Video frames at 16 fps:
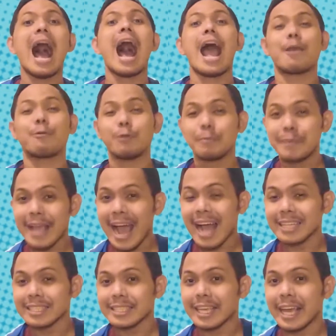I will be
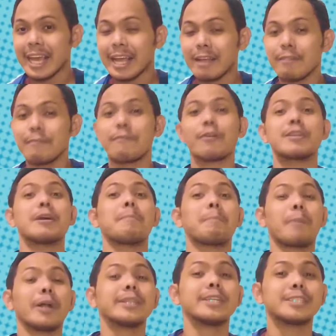asking for the
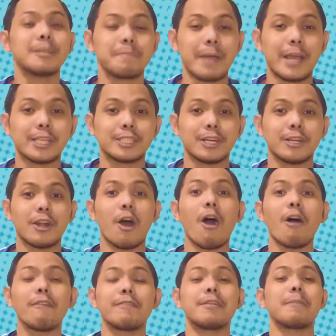participation
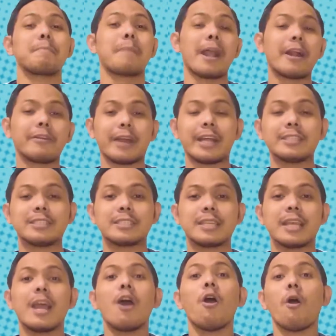of the
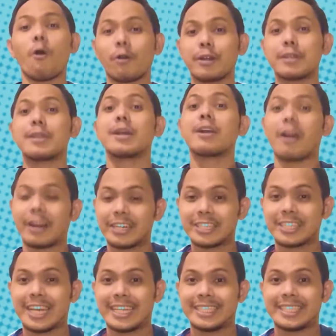parents or the
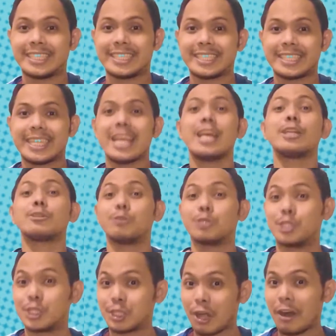guardians. To
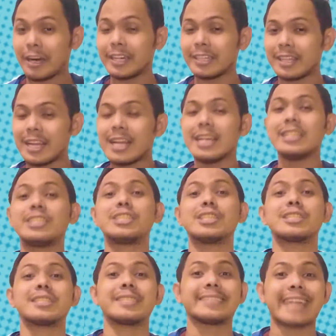start,
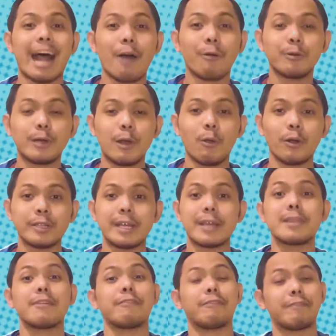just
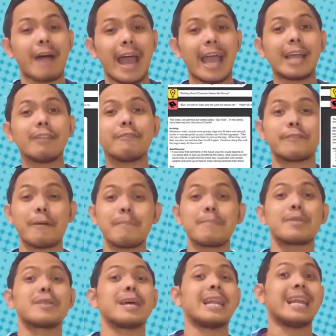download the file
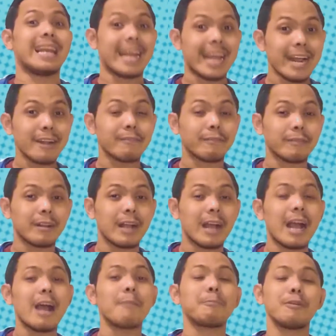from the link
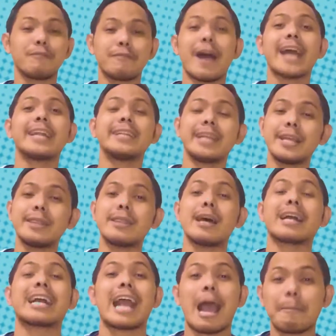provided in
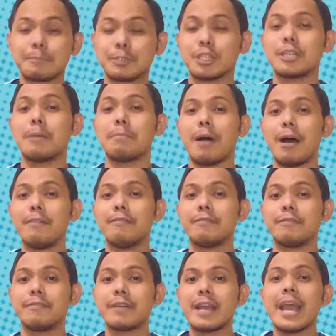the caption
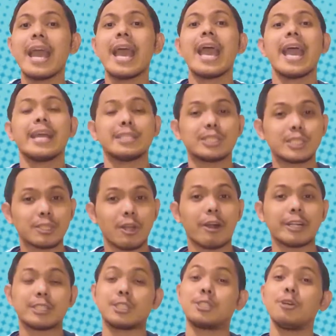above and
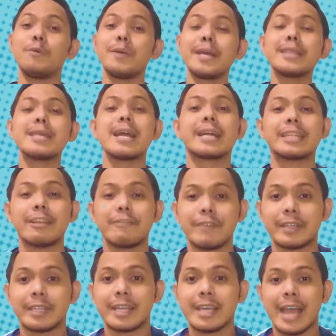start doing the
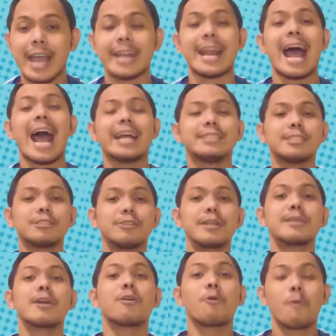activity and
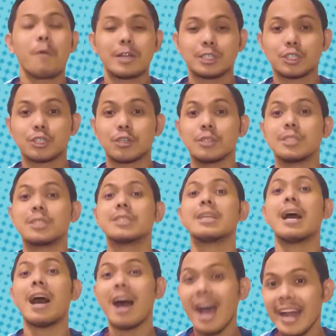answering the
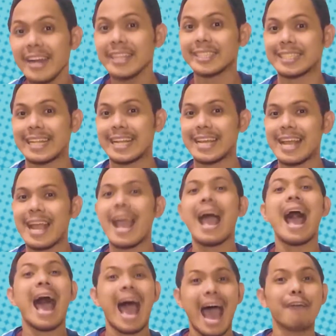questions honestly
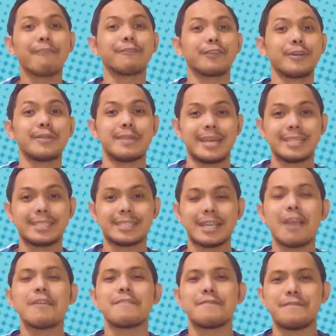after
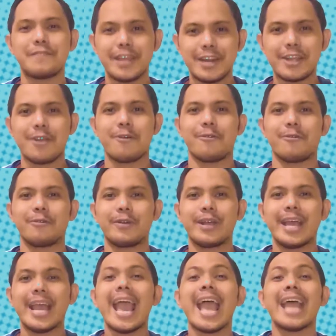this video.
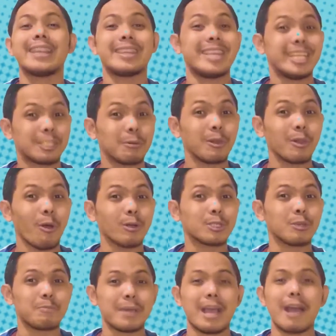And this will
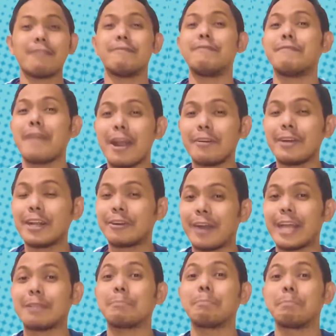also be a very
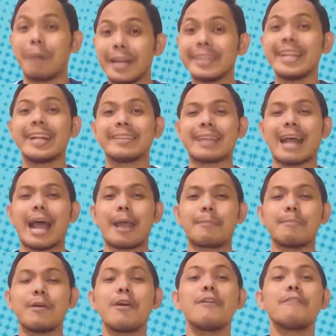great bonding
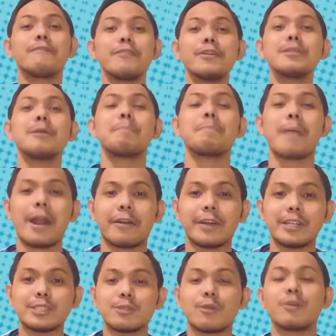time for the
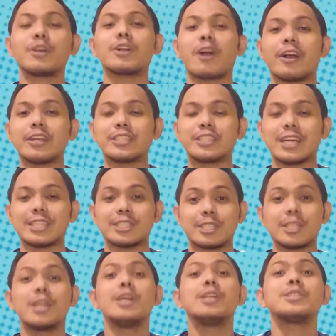parents or
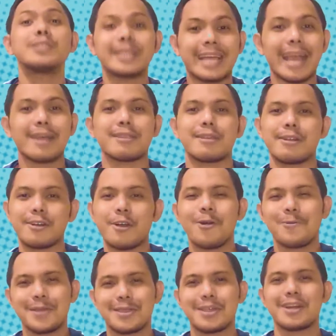guardians
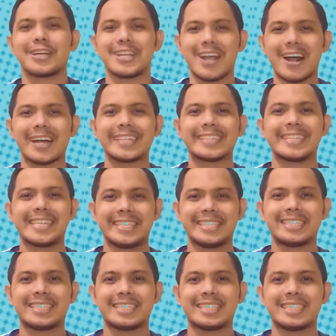together with their young
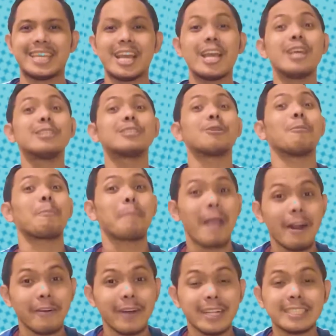teens. So
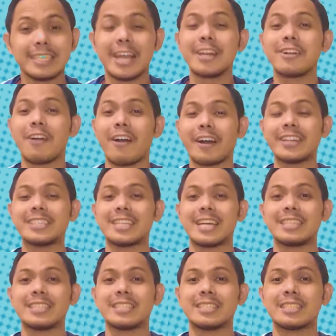parents and
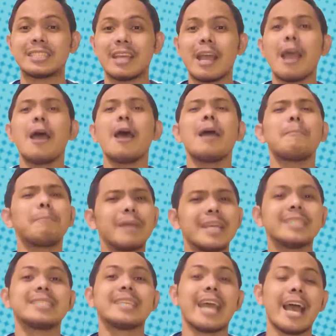guardians,
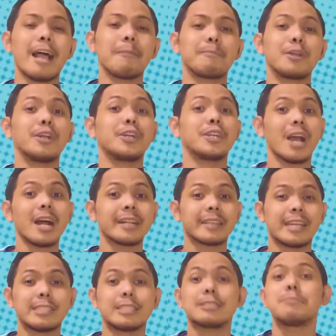please help your young
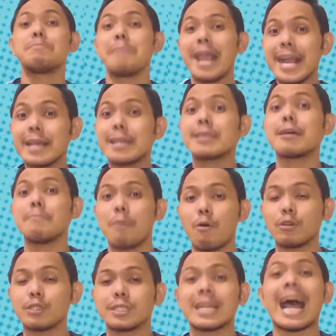teens make the
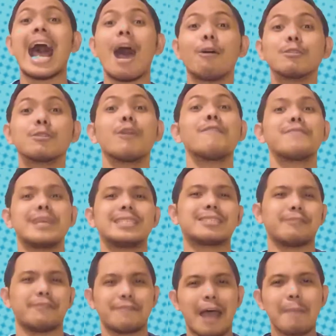most out of
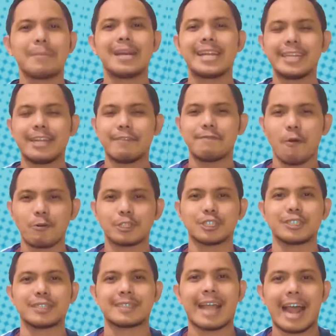this family
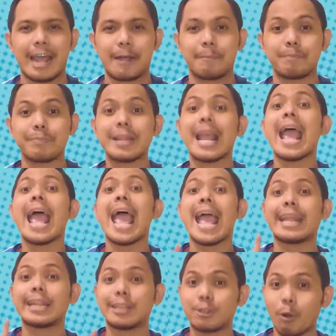devotion time.
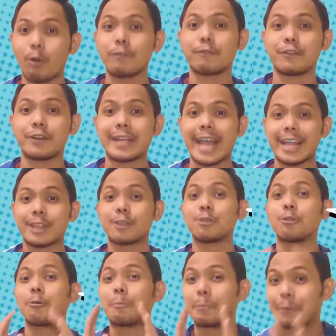And don't forget
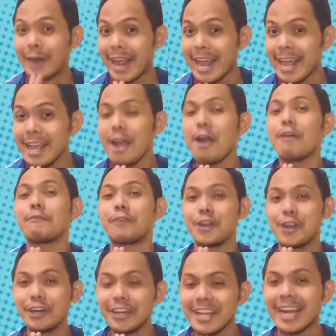to pray
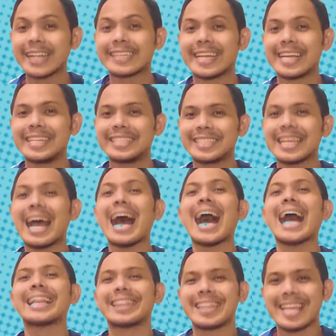for your young teens
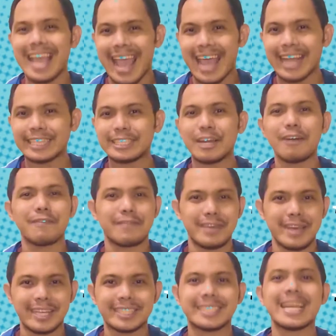at the end of
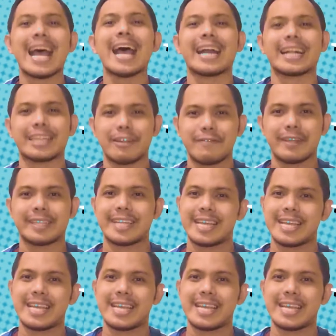this activity.